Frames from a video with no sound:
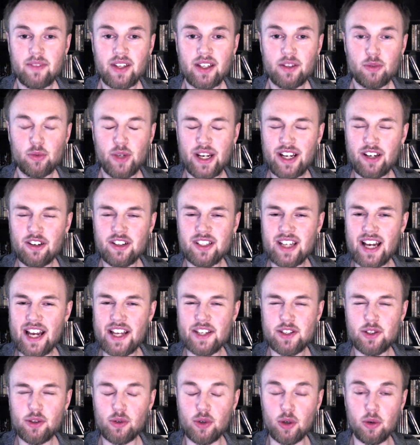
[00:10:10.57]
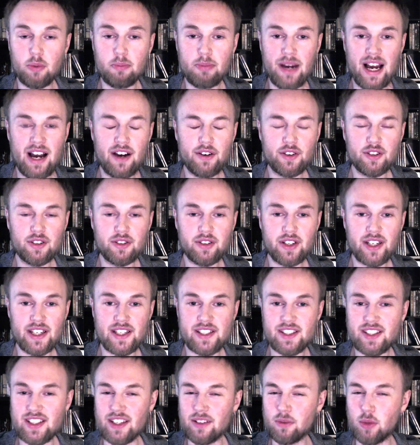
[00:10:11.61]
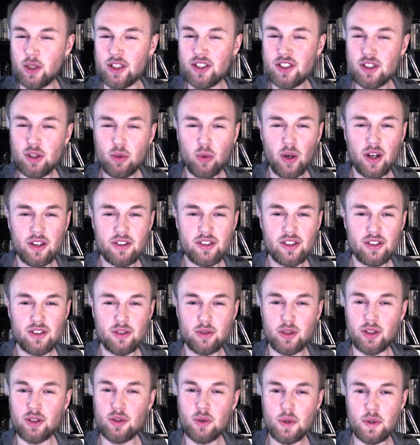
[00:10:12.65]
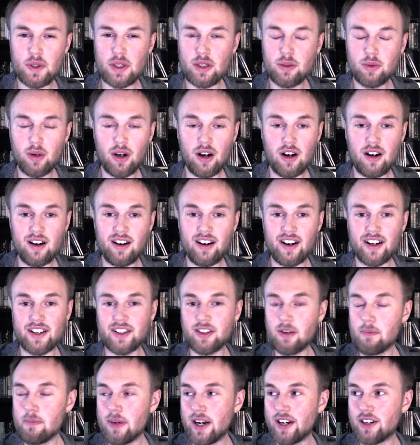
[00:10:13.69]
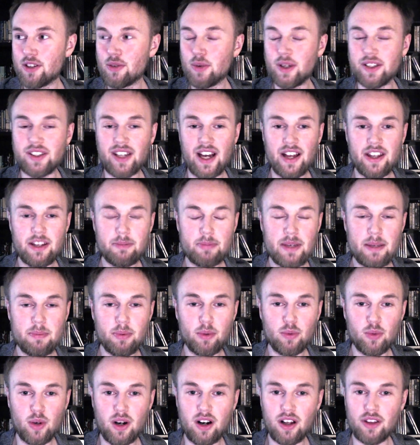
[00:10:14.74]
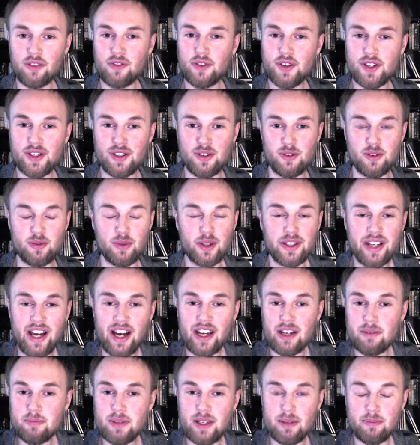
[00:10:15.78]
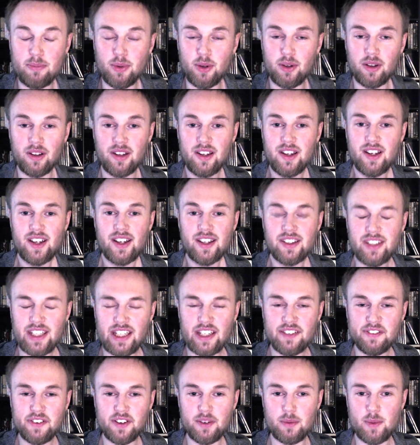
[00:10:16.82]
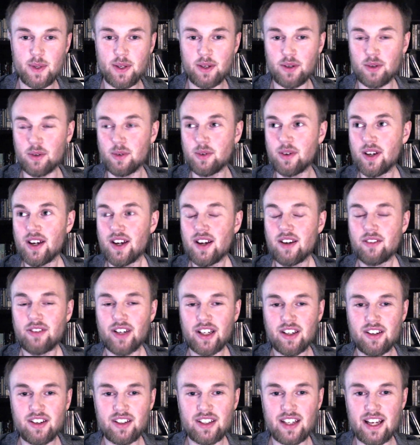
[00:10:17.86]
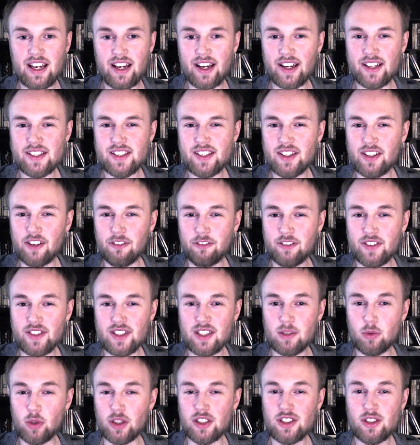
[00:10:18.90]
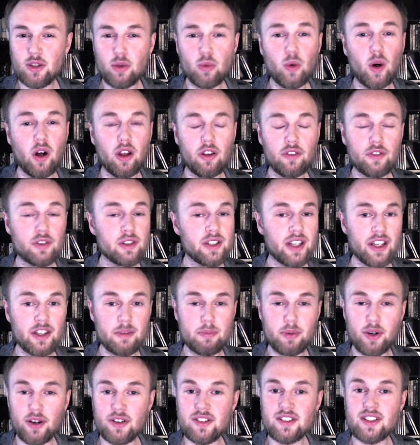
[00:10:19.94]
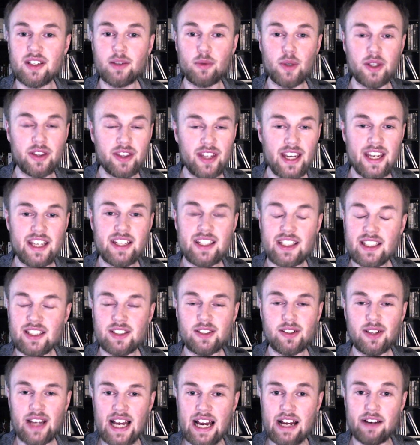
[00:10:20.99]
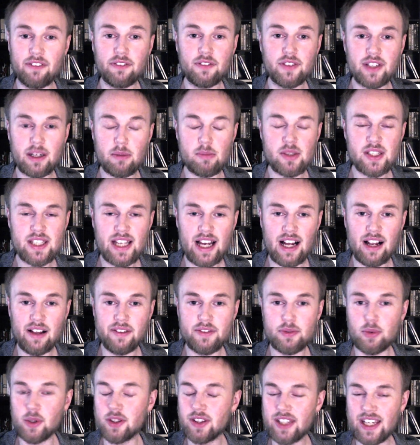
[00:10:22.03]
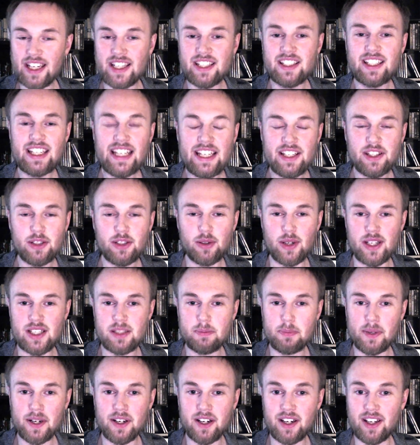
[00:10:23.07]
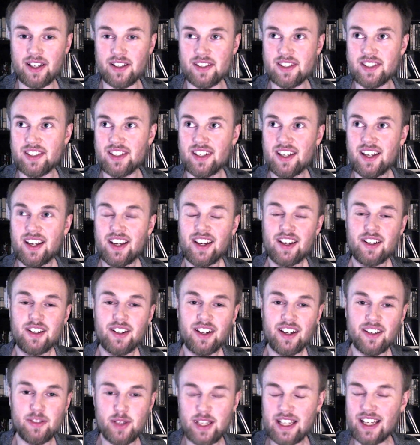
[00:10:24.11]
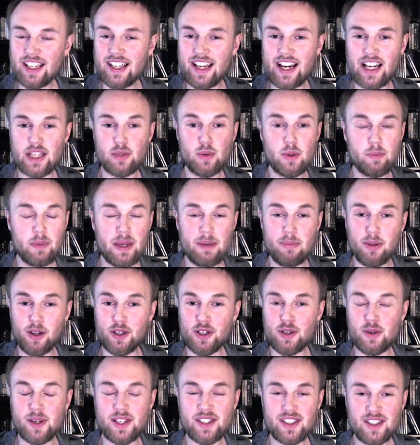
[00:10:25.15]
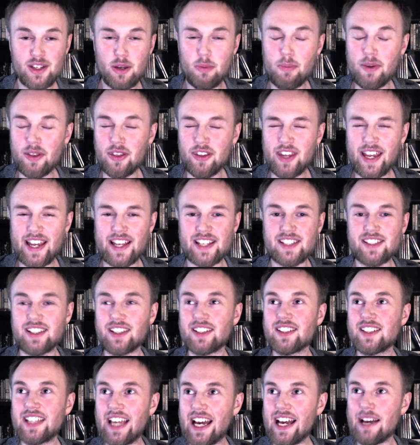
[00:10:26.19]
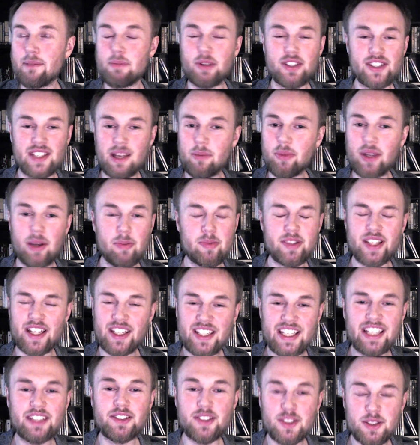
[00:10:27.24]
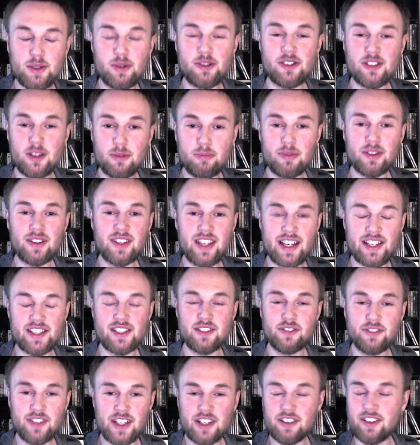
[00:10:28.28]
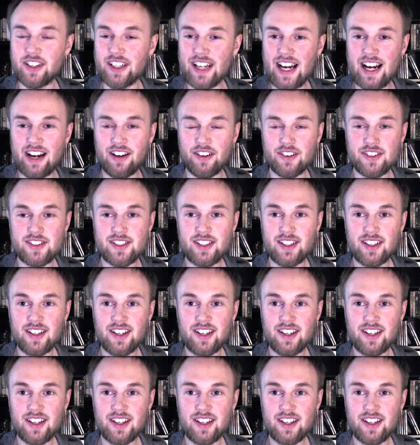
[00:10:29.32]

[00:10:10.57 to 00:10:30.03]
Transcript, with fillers: Recognize your own boundaries in what you want to do and who you are compared to what other people want for you and what other people need from you. Recognize the difference in what you want for another person and what they need to have for themselves, what they need to experience. Realize when people are doing stupid things that, yeah, but sometimes they need to do stupid things to figure it out.